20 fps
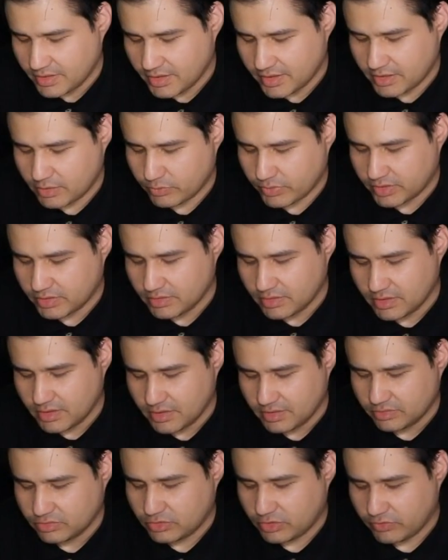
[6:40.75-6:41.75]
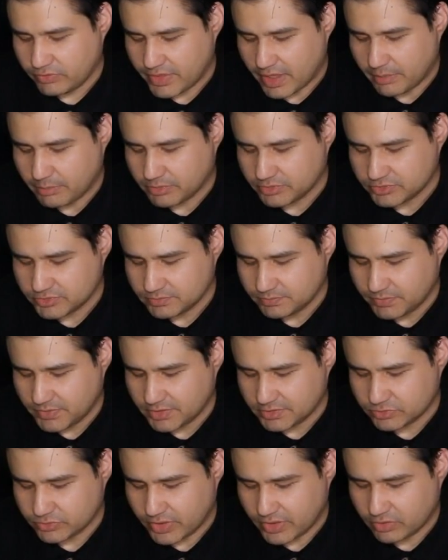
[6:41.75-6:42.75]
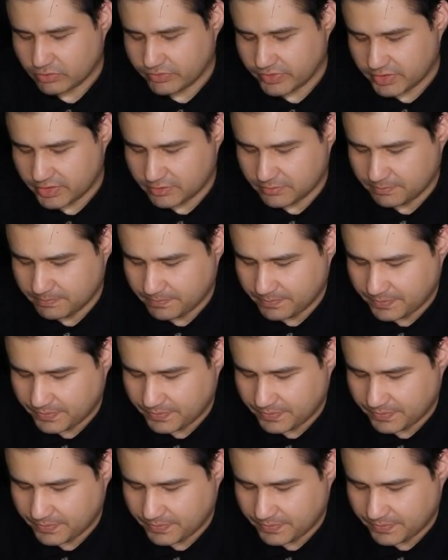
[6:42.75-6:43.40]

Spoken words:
Anyway, 3 of diamonds is right over here.